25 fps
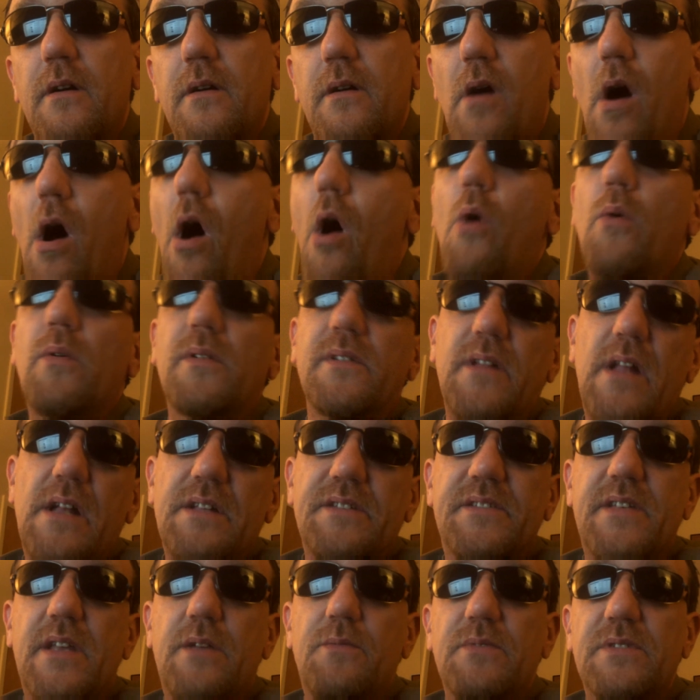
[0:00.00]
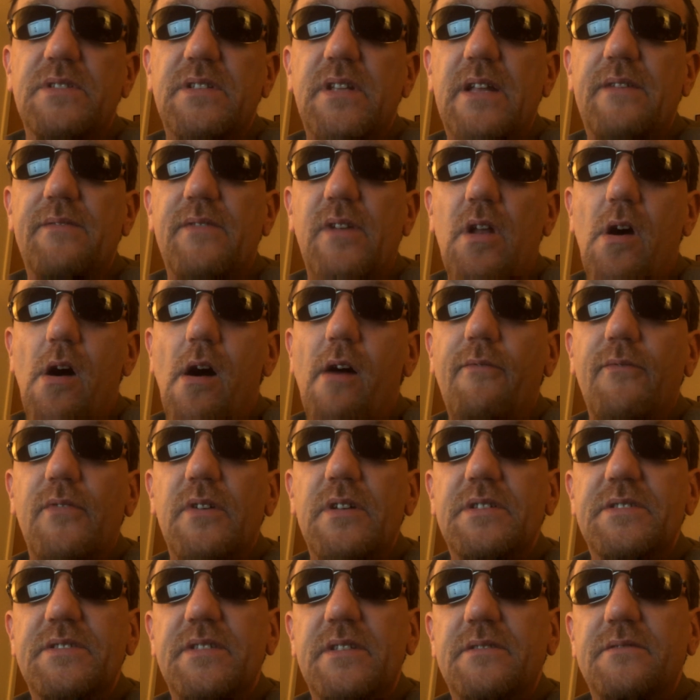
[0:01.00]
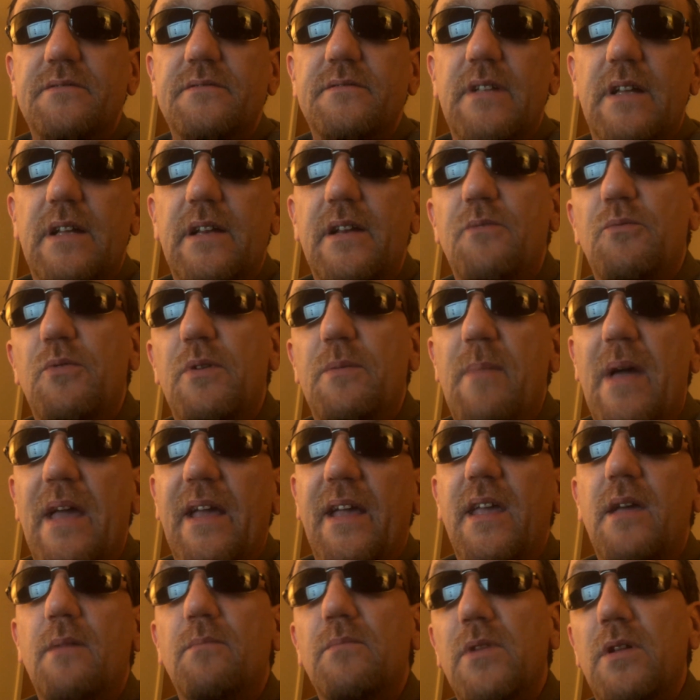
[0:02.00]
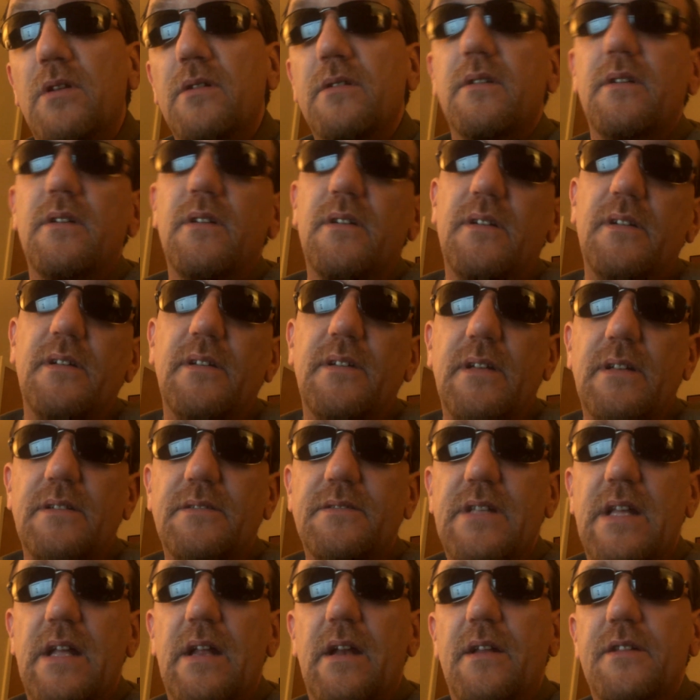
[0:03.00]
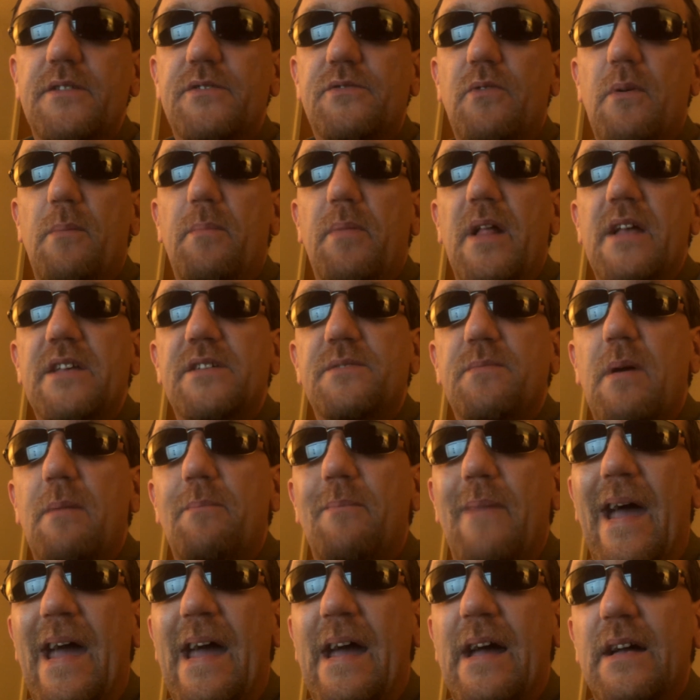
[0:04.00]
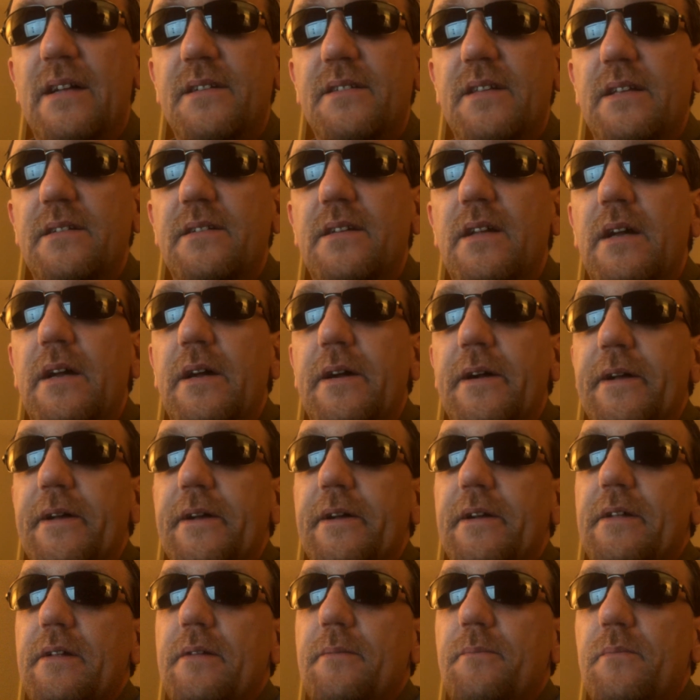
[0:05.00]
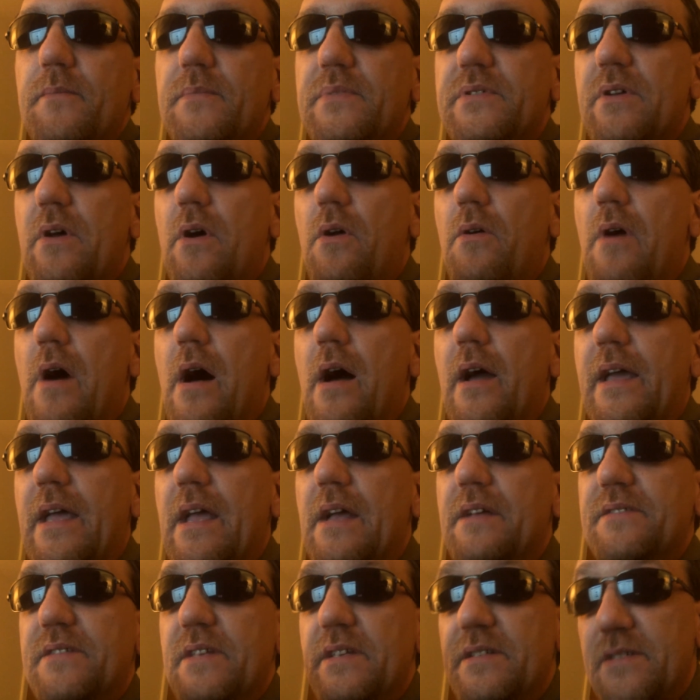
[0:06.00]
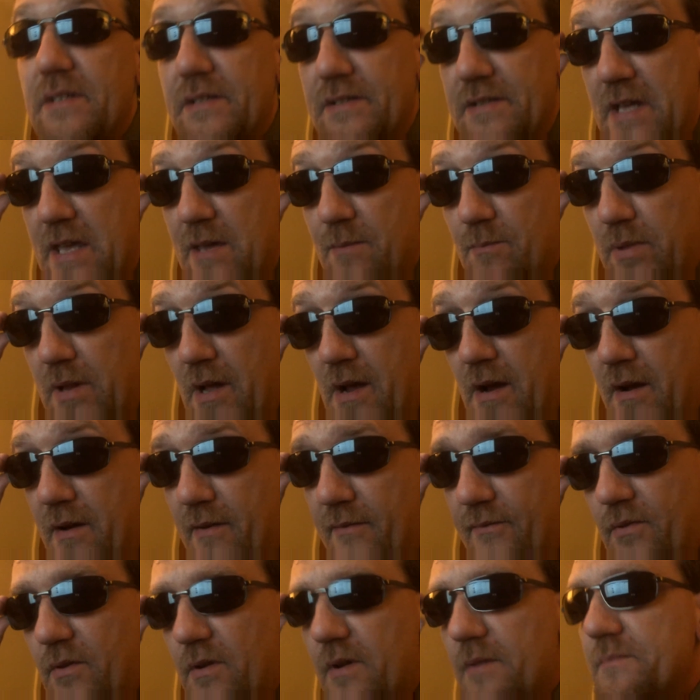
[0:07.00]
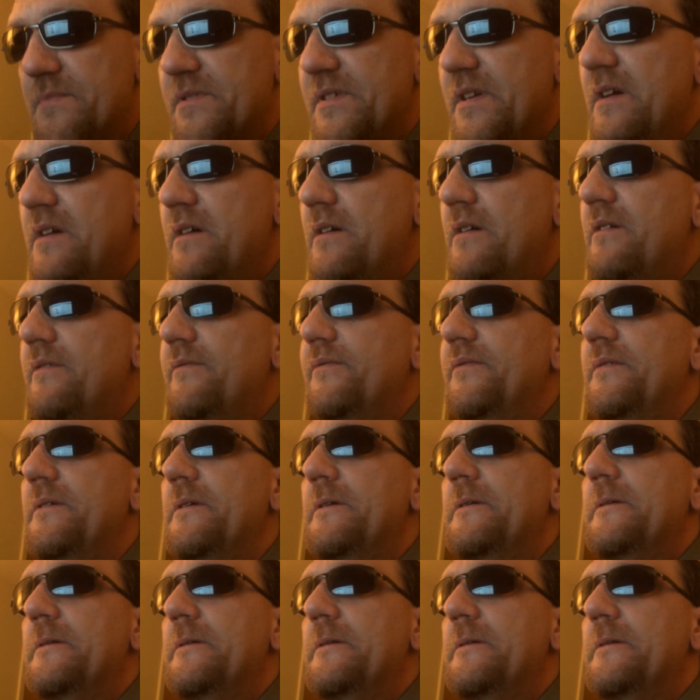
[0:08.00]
all unless he was leaving office and it would make him look good and his replacement bad. Then, so I guess he's a team player for himself.